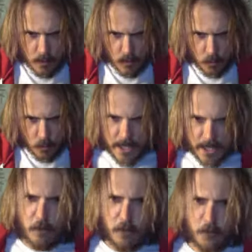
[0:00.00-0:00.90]

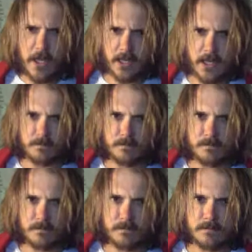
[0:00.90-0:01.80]
Real freedom
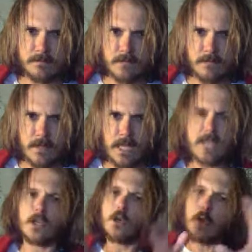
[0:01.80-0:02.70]

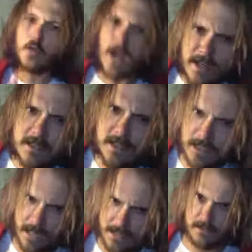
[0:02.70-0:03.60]
is a crazy
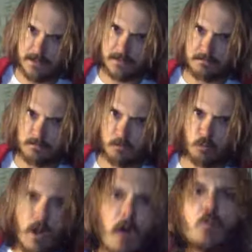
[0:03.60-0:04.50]
idea.
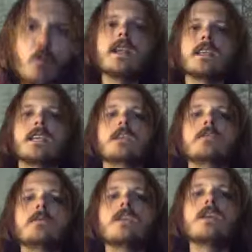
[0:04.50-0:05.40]
What would it
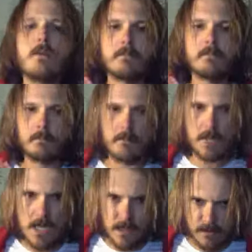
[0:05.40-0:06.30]
even
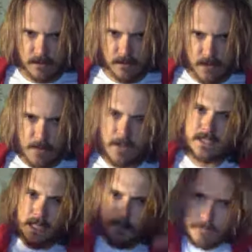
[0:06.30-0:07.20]
mean? Because
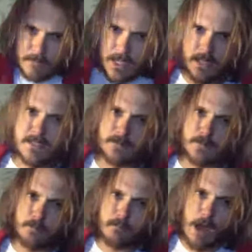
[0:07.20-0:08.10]
it means that the
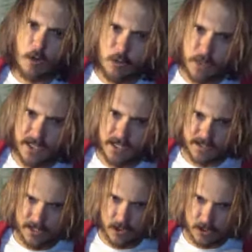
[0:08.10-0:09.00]
boundary
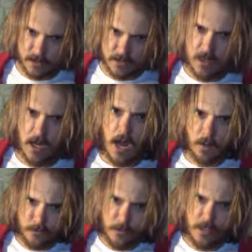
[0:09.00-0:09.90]
conditions of
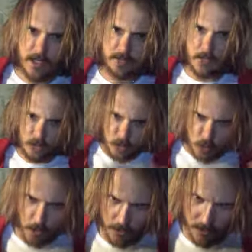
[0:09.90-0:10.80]
freedom that
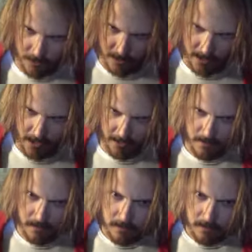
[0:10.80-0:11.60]
you understand